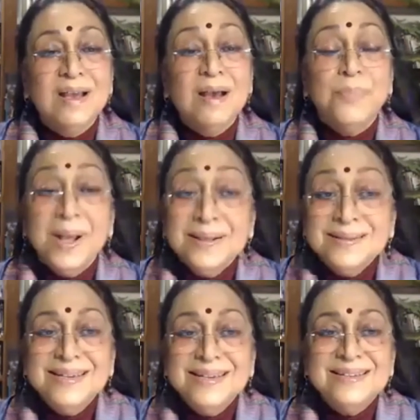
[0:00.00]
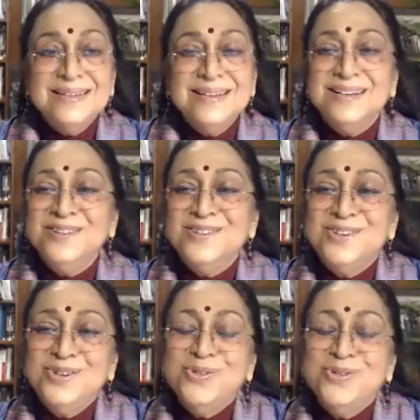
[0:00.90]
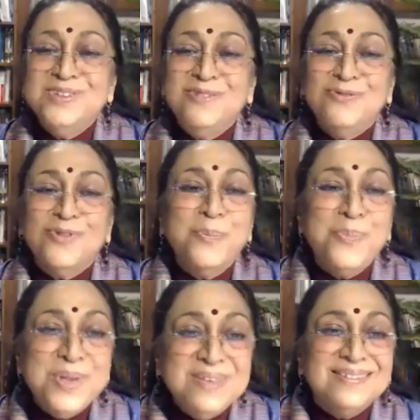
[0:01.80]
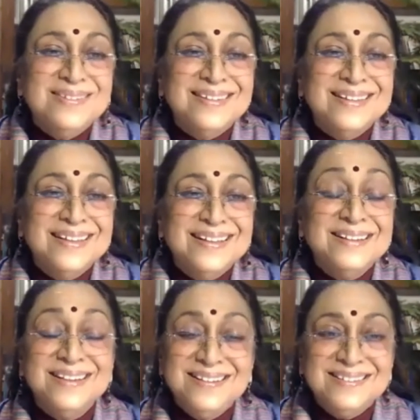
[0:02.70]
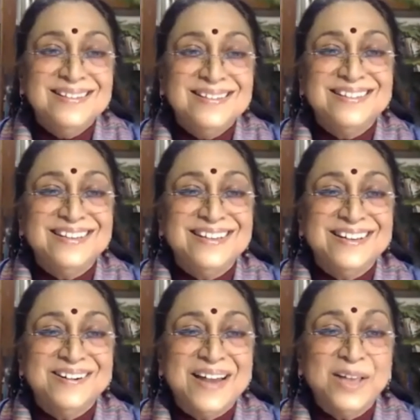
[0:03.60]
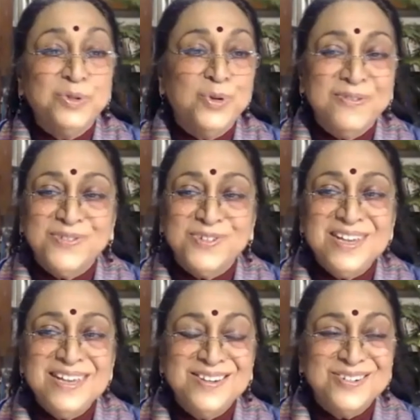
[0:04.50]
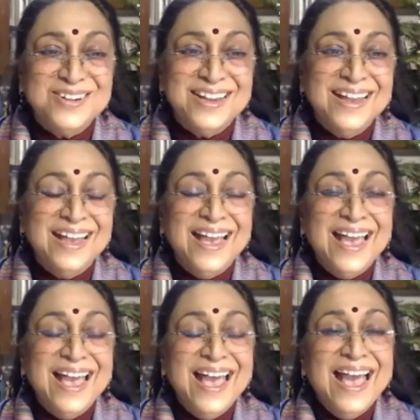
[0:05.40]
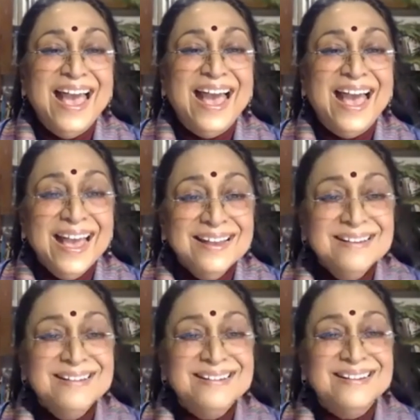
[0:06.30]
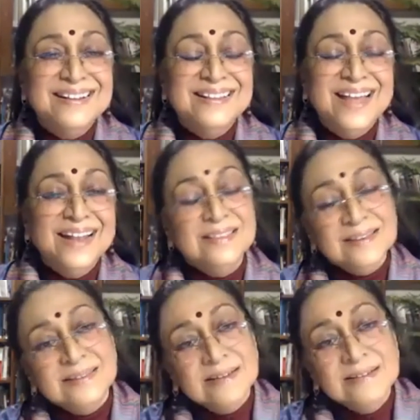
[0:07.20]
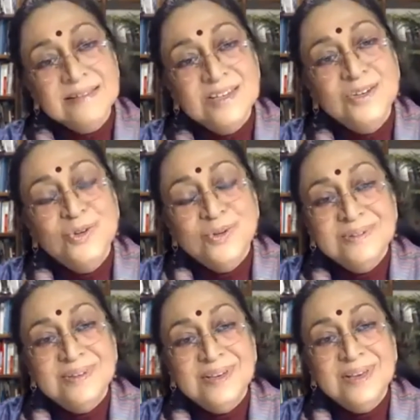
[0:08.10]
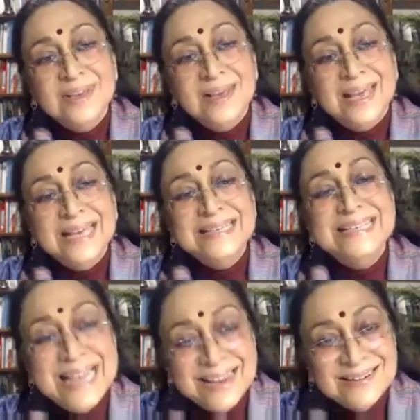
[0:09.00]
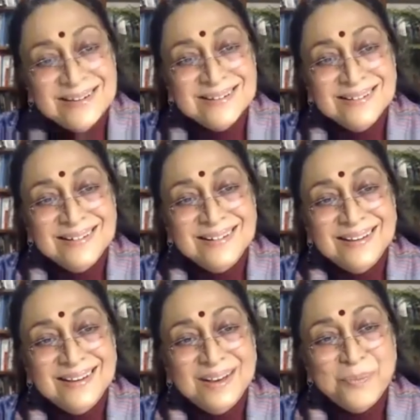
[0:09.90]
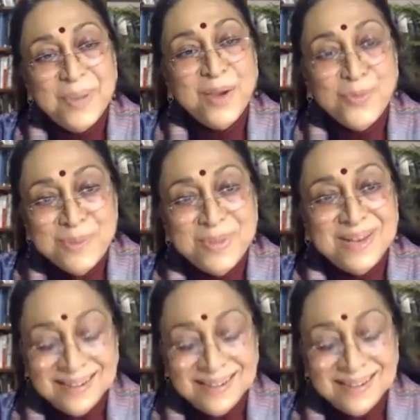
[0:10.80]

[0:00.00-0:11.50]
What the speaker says: pulsating constituency for peace that exists here, as you have seen today. And that this constituency is led by women.